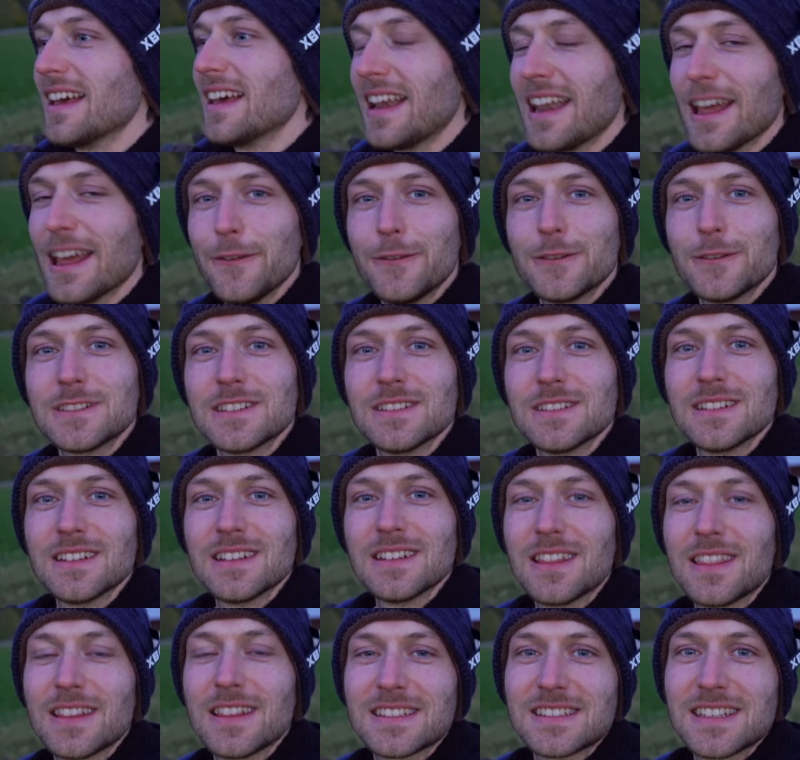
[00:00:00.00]
left
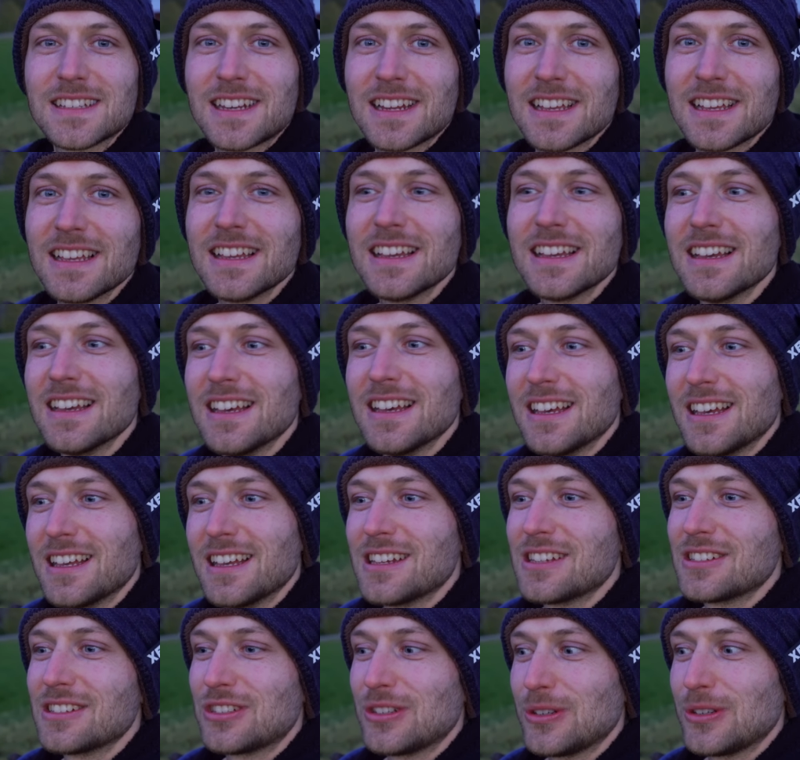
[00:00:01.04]
the city
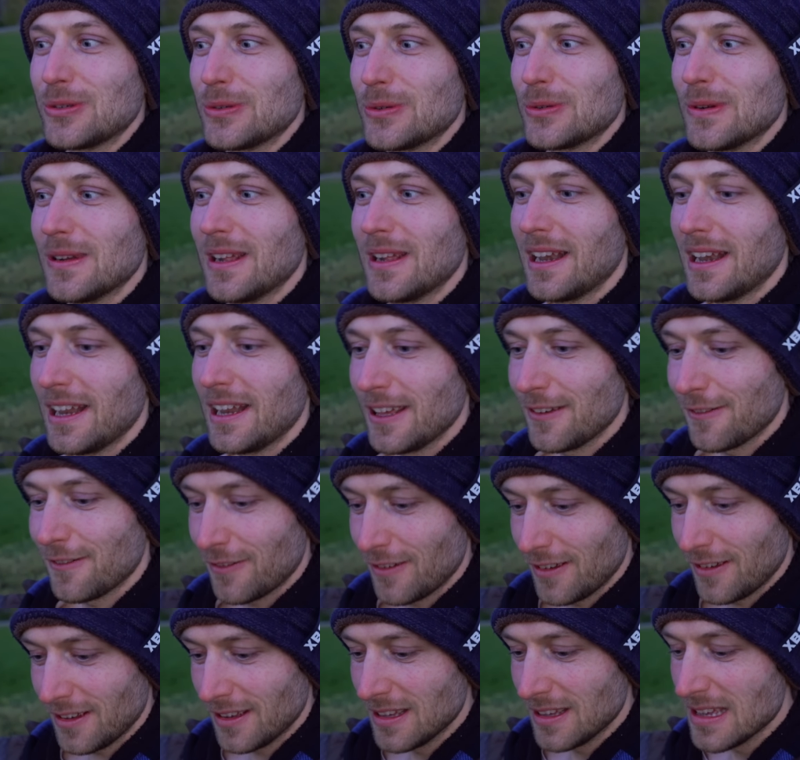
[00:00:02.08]
to live
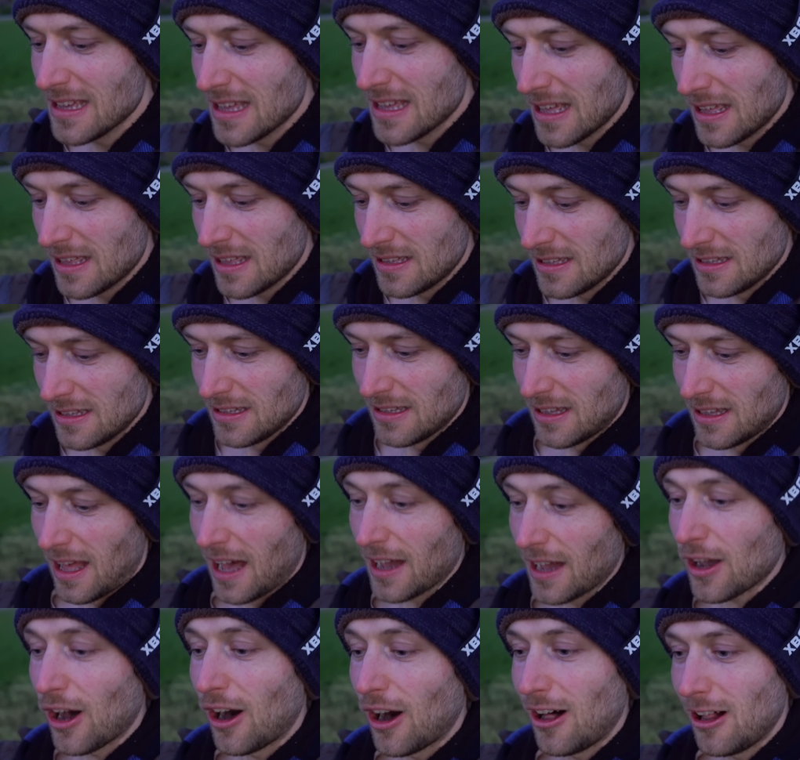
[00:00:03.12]
a
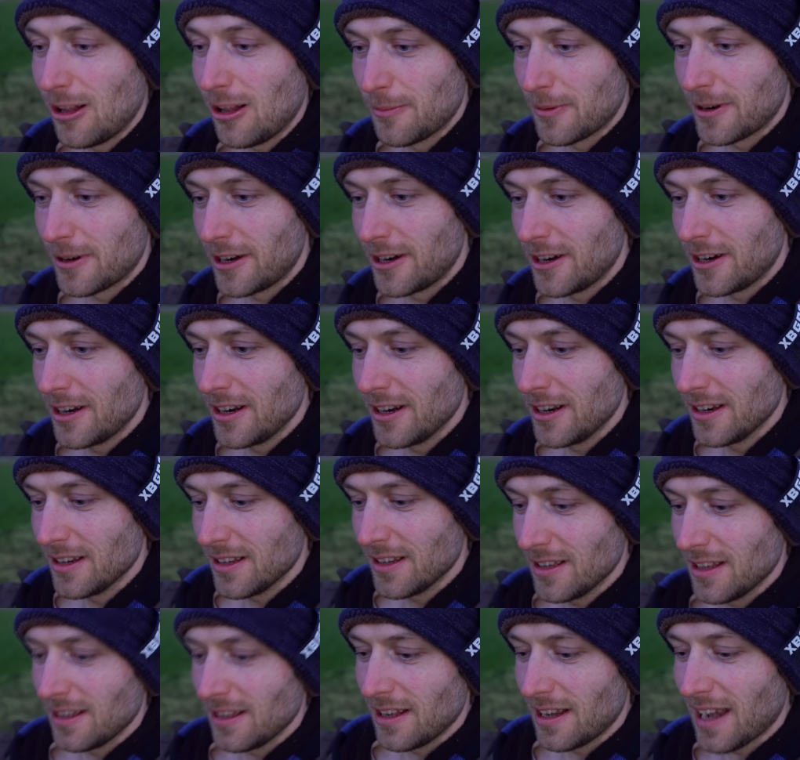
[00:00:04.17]
calmer
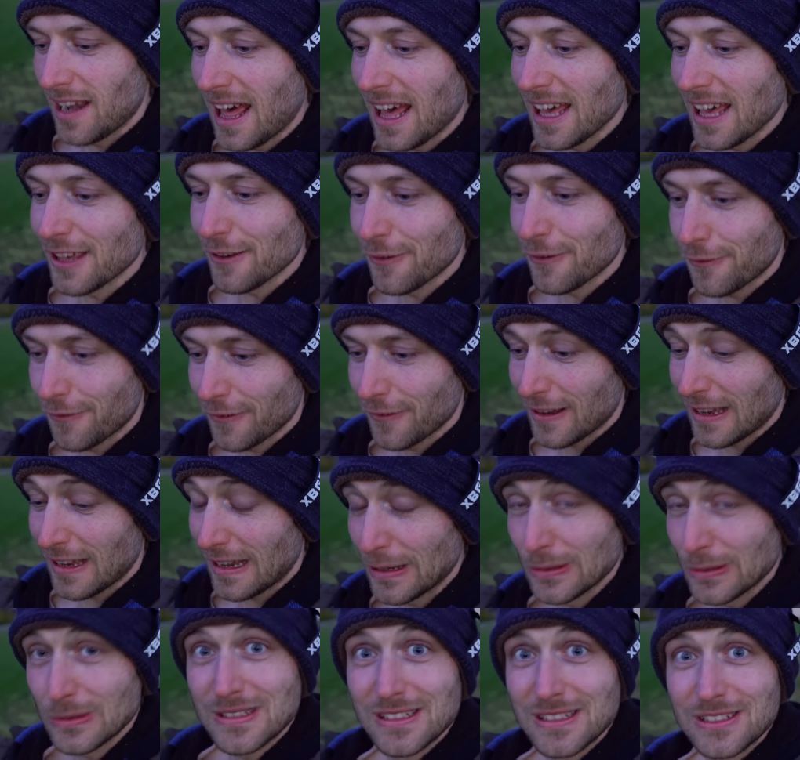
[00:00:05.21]
life
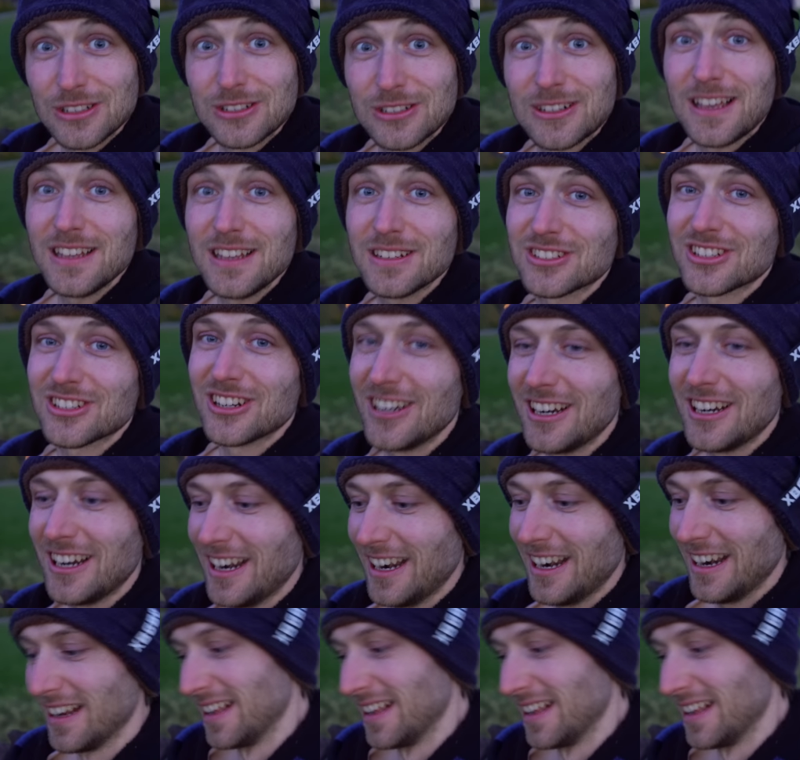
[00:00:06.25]
closer to nature.